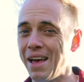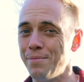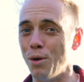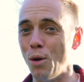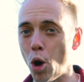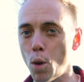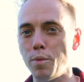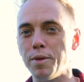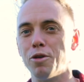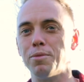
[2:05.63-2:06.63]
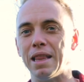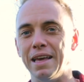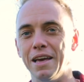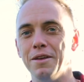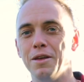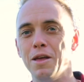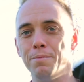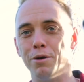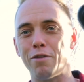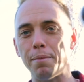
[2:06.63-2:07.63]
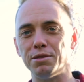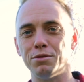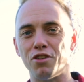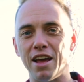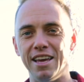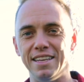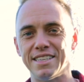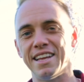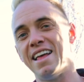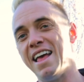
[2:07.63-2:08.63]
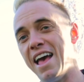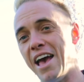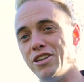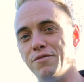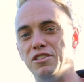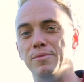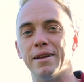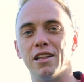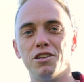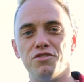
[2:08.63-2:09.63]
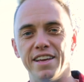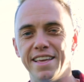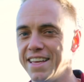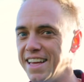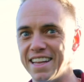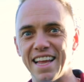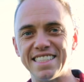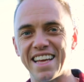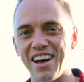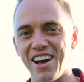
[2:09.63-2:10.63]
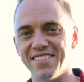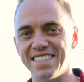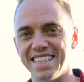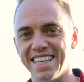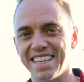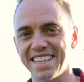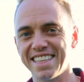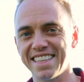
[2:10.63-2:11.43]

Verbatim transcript: But all will become clear but grab some trays, head over to your medlar tree and let's get harvesting.